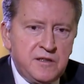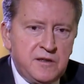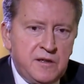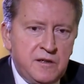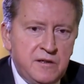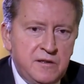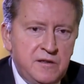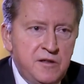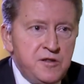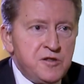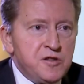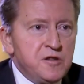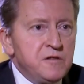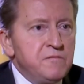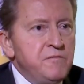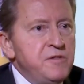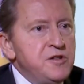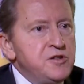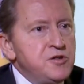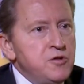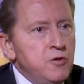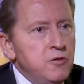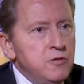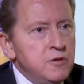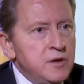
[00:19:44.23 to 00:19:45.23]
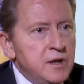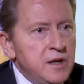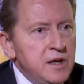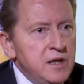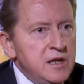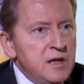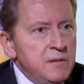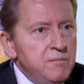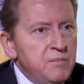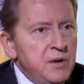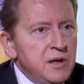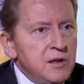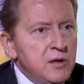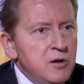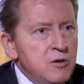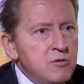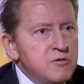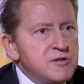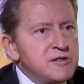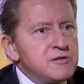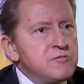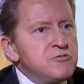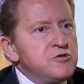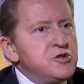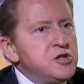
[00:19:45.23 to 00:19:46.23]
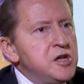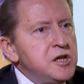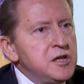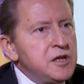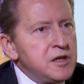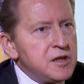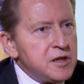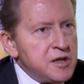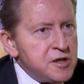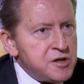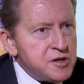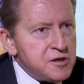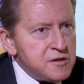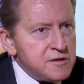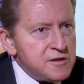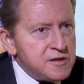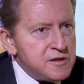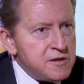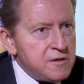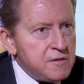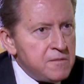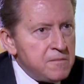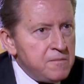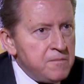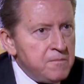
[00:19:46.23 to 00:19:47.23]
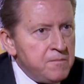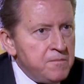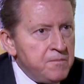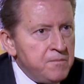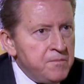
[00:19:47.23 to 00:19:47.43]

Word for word: tradition which already belongs to generations. Mm, yeah.